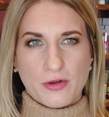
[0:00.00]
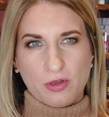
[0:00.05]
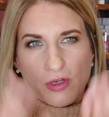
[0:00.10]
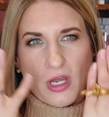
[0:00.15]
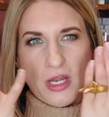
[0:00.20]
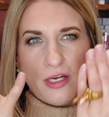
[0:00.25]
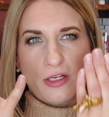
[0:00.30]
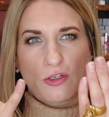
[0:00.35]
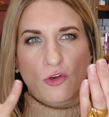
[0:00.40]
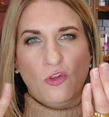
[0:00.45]
you
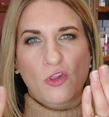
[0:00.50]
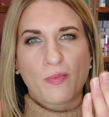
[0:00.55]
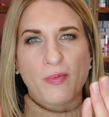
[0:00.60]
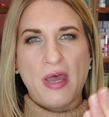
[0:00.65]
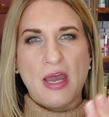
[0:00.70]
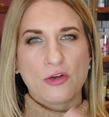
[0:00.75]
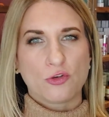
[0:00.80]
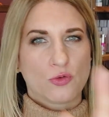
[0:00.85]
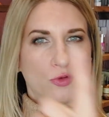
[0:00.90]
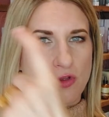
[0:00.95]
kind of just
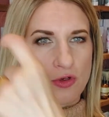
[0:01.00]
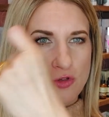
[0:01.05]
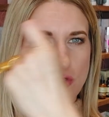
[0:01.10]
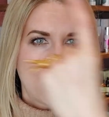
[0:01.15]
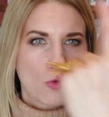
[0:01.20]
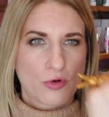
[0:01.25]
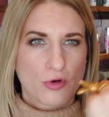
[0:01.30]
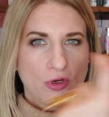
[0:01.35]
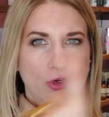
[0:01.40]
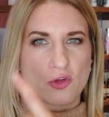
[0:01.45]
splash with the
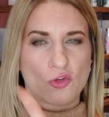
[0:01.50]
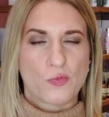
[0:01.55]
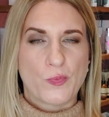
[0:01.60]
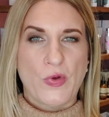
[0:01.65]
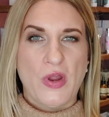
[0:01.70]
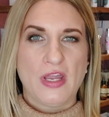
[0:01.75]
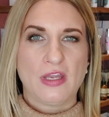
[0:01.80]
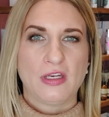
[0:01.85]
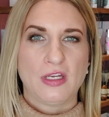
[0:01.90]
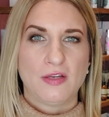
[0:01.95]
toner, you're
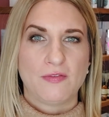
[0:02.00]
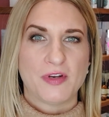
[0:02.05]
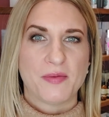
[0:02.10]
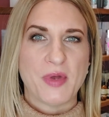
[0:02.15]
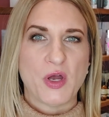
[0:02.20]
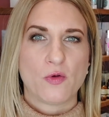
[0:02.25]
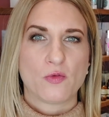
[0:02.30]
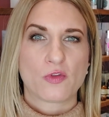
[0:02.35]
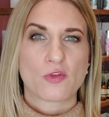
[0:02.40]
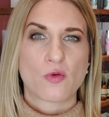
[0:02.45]
spraying an even amount.